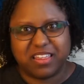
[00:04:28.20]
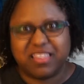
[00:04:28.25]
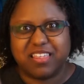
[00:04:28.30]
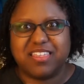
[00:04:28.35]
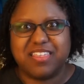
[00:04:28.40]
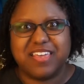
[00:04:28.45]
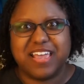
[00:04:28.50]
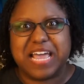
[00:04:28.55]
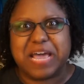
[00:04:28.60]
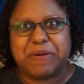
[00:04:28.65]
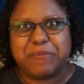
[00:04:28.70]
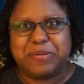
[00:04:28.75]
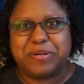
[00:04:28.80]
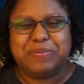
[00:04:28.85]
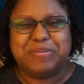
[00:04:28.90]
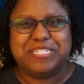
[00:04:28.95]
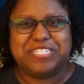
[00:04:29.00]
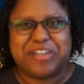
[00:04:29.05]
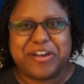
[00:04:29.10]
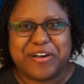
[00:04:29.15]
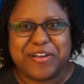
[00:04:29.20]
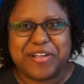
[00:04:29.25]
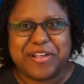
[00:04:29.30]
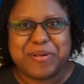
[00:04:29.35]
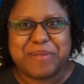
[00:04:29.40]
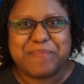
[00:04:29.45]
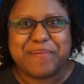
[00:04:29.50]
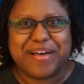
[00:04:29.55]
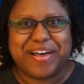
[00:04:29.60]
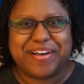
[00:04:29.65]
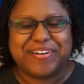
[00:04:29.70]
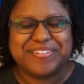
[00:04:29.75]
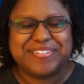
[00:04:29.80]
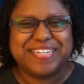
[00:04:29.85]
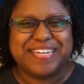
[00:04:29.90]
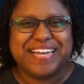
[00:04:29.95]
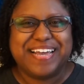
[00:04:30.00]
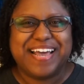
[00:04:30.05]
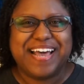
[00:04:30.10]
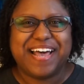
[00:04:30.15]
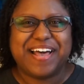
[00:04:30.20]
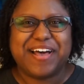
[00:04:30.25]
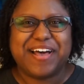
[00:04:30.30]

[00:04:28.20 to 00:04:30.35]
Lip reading: another thing I'm going to be talking about,